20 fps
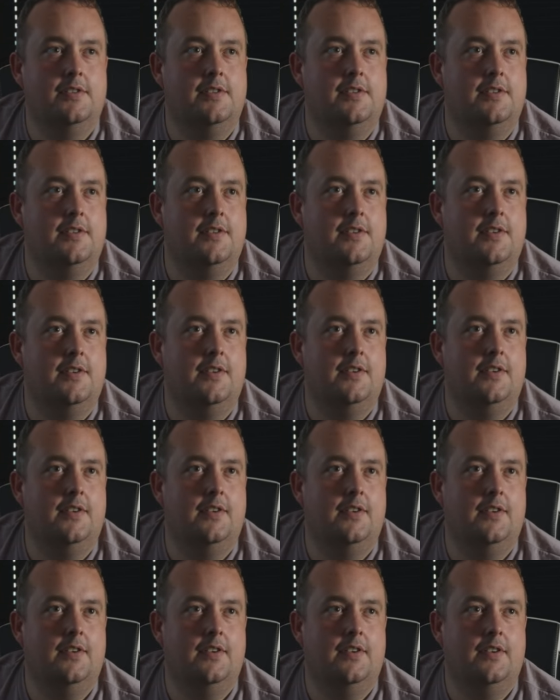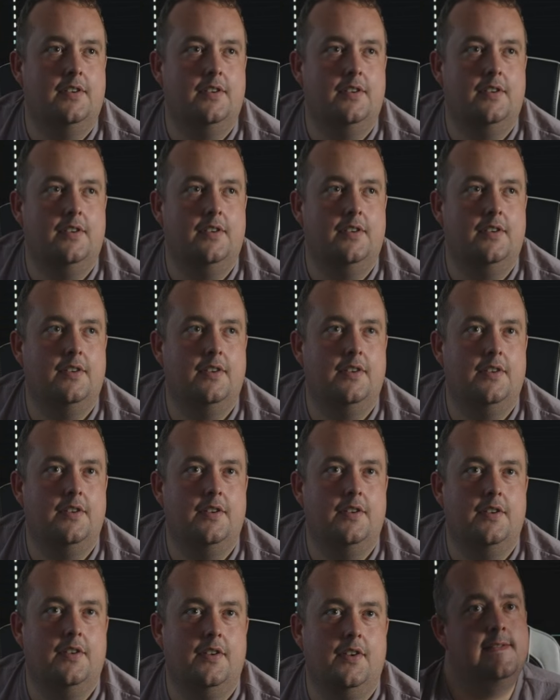
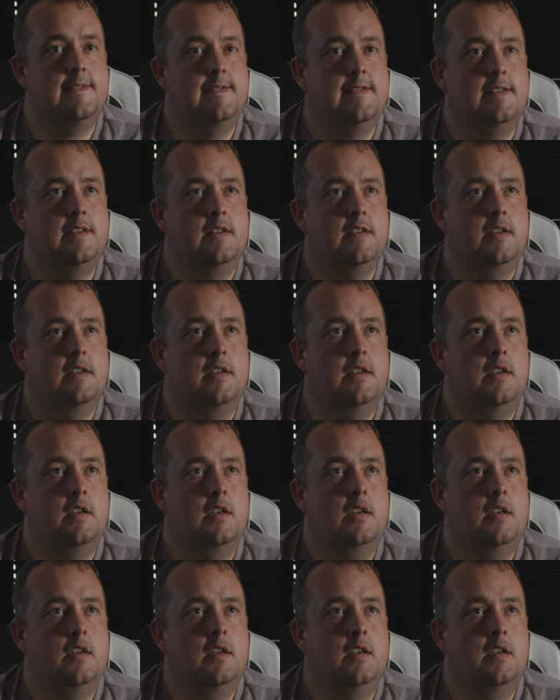[no speech]